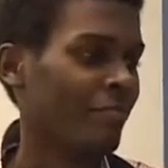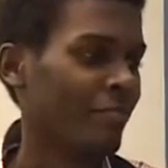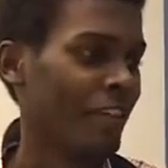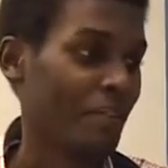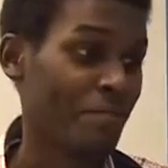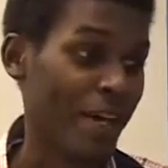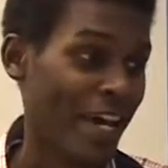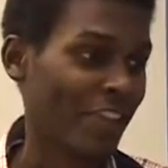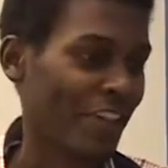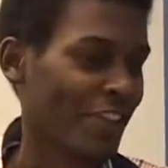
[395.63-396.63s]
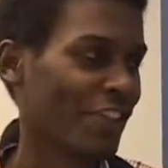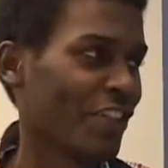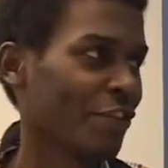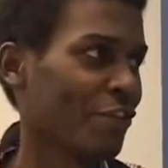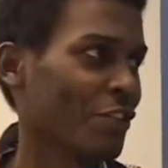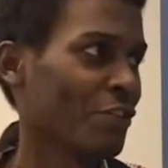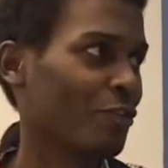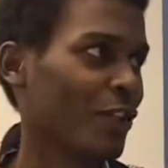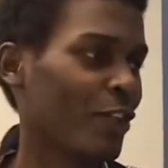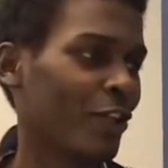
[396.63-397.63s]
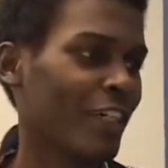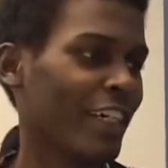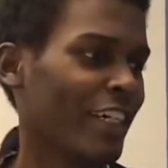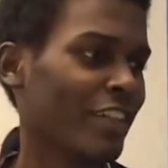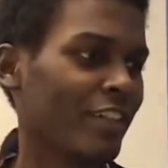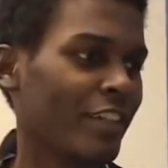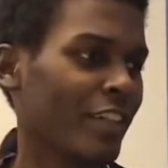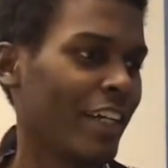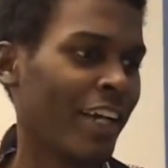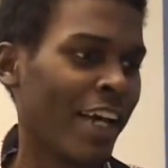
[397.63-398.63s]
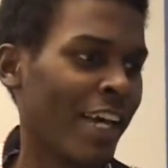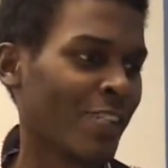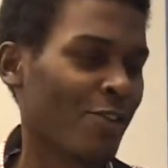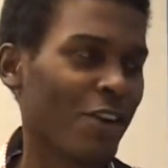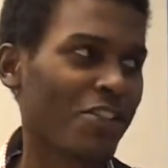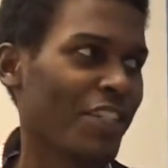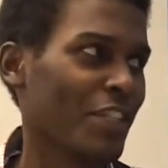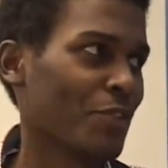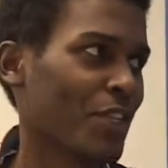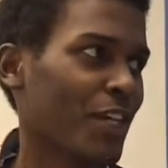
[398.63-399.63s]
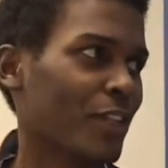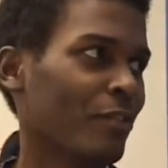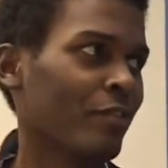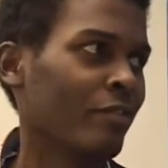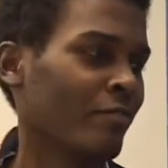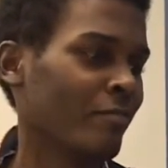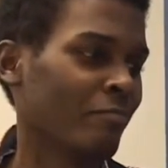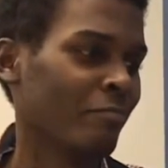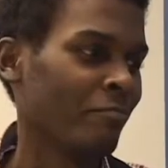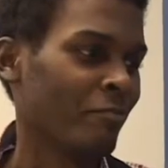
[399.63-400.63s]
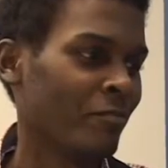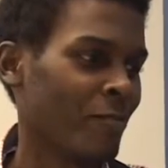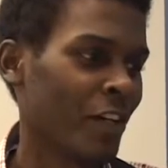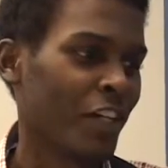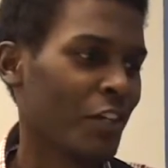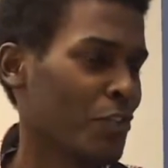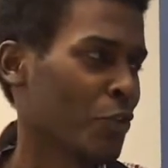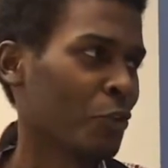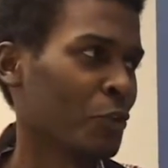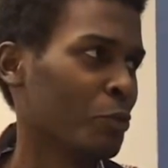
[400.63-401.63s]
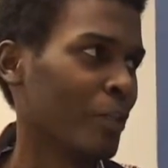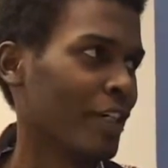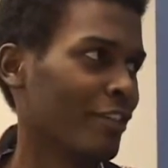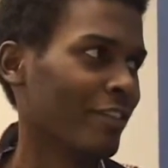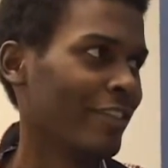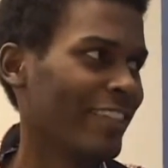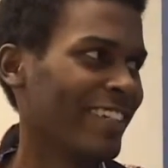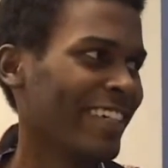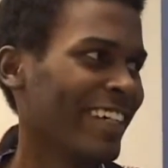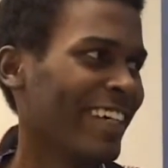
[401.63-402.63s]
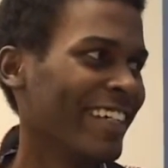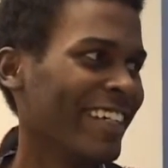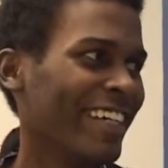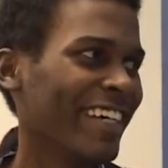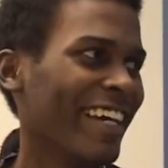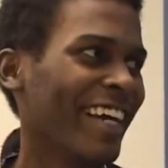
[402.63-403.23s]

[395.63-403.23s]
any bad things in it, first of all. And as far as needles go, all you gotta do is hold your breath. Mm-hmm.